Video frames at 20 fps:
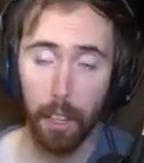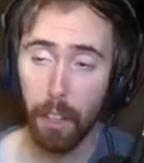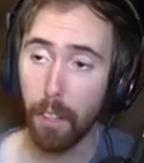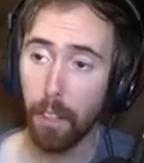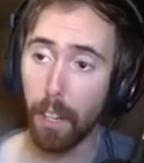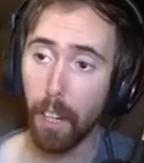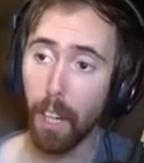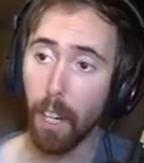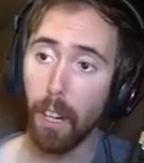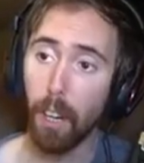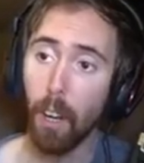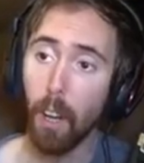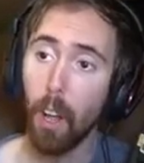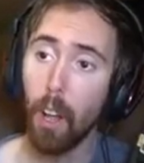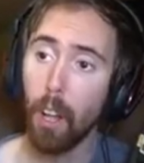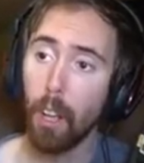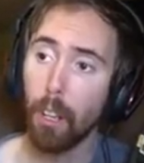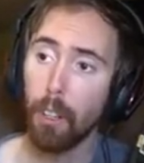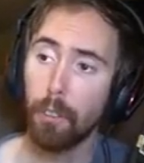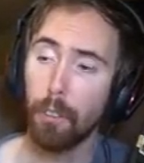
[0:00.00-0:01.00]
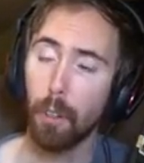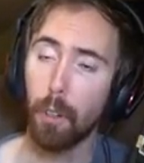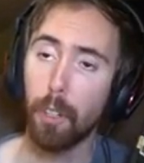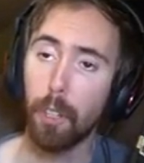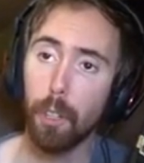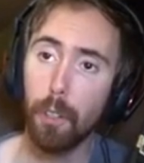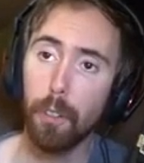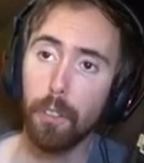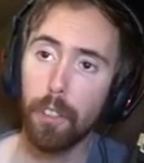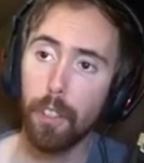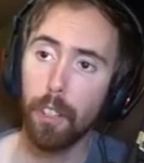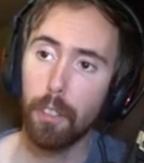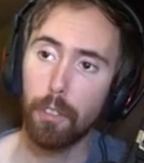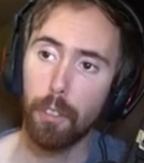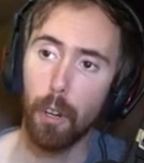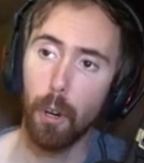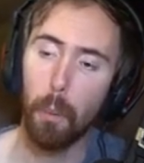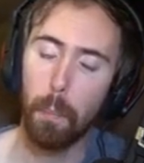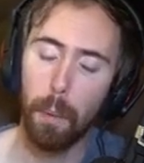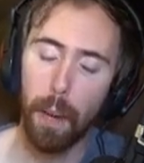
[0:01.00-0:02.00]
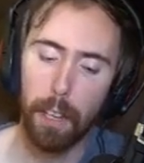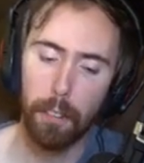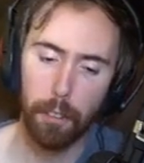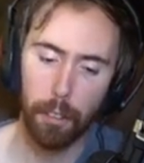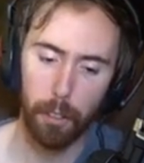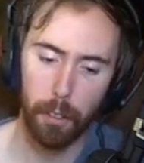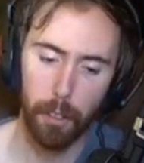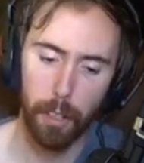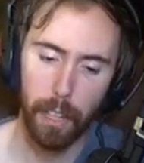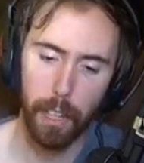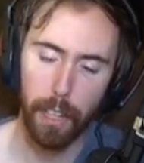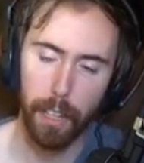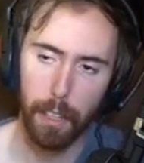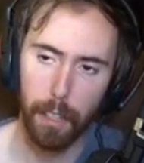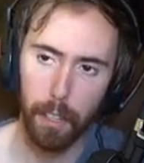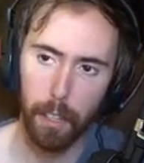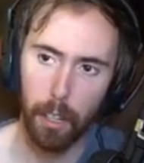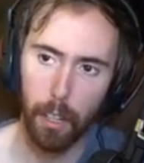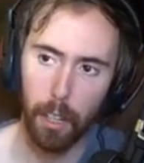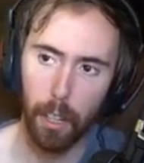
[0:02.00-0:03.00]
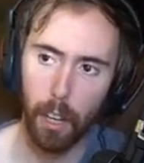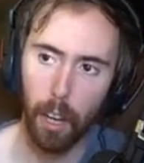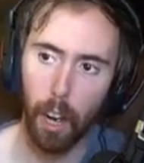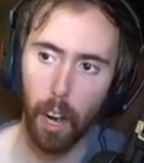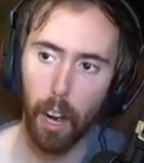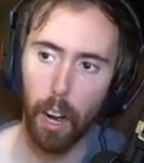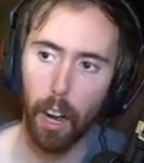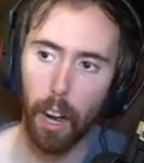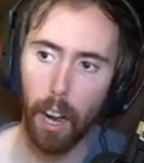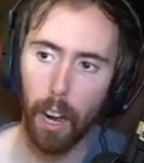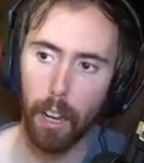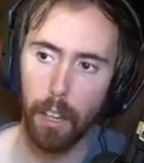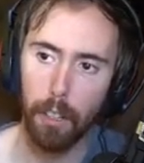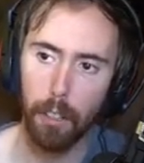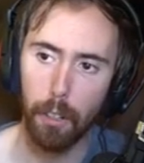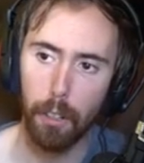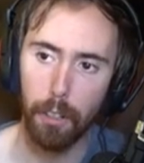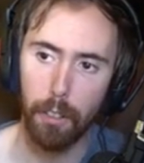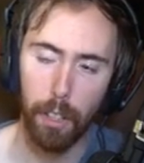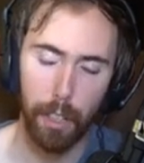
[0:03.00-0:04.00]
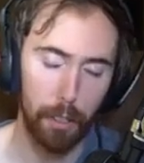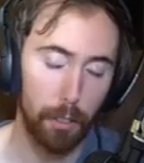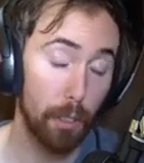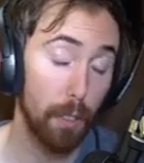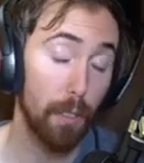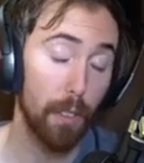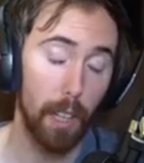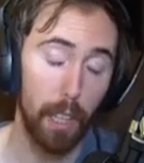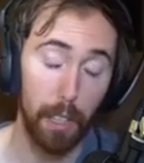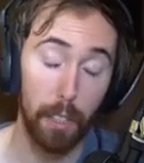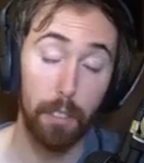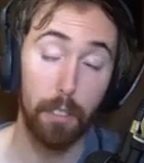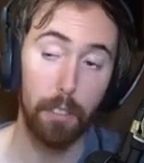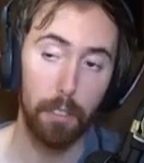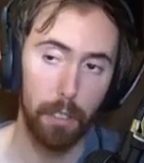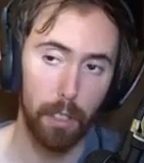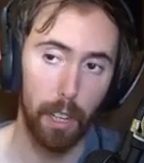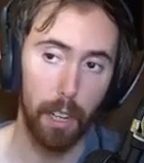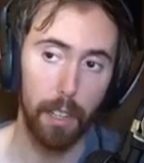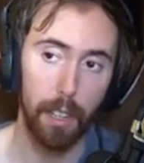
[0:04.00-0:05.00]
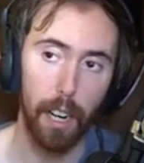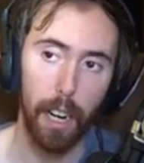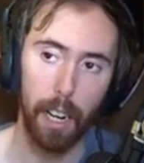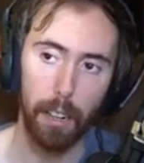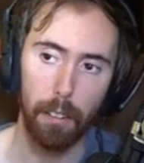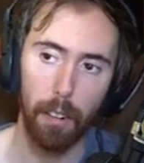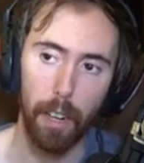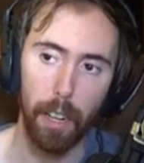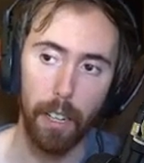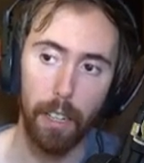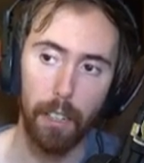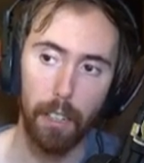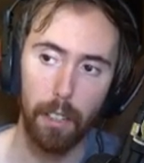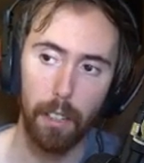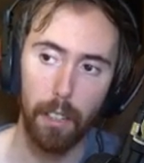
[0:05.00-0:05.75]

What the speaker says: Yeah. So so basically, you think Sylvanas is gonna die, right?